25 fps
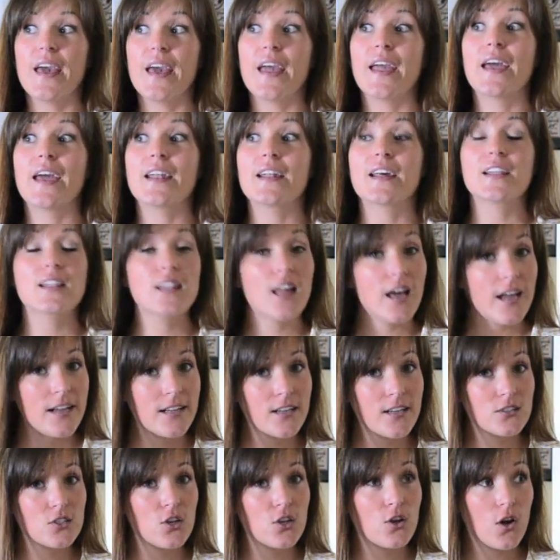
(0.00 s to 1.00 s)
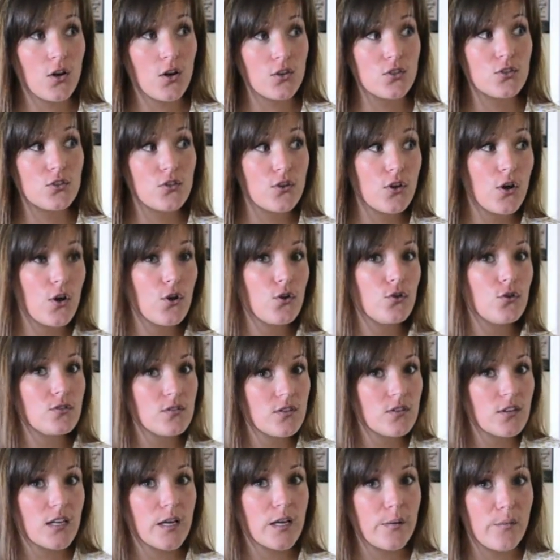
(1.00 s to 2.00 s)
And I'd like to also know who's
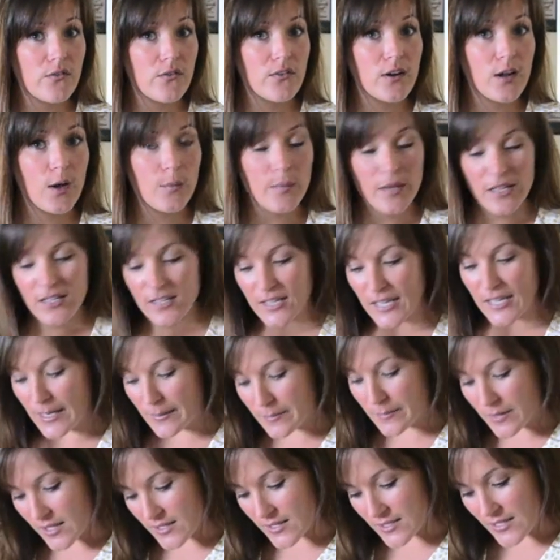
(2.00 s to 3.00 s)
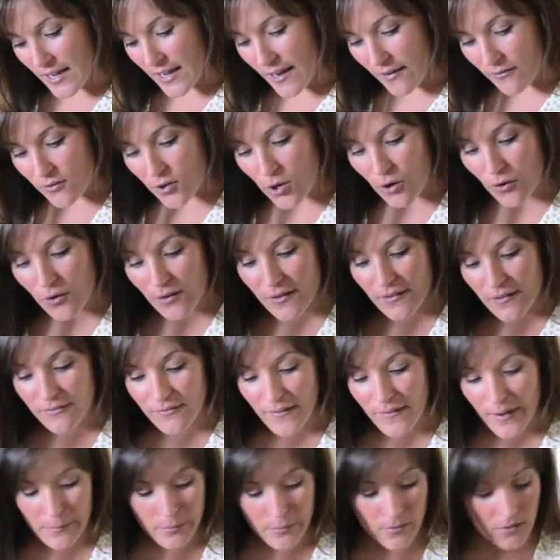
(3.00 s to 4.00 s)
going to come over and help me clean, because I have coconut
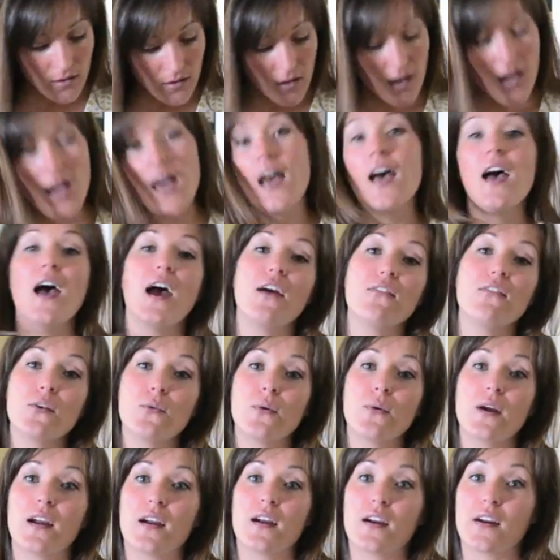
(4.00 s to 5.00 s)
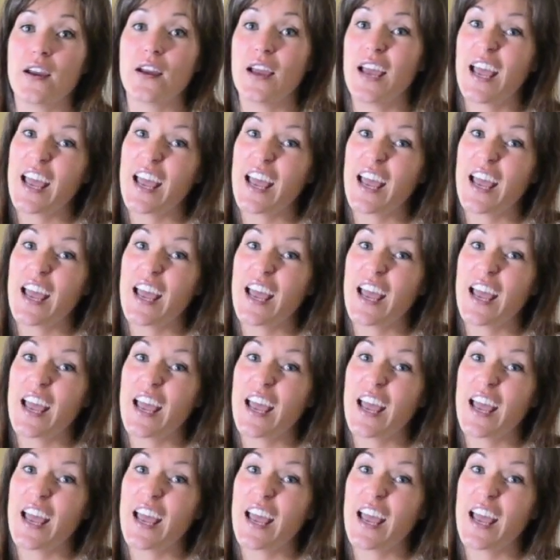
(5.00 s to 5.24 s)
fiber everywhere.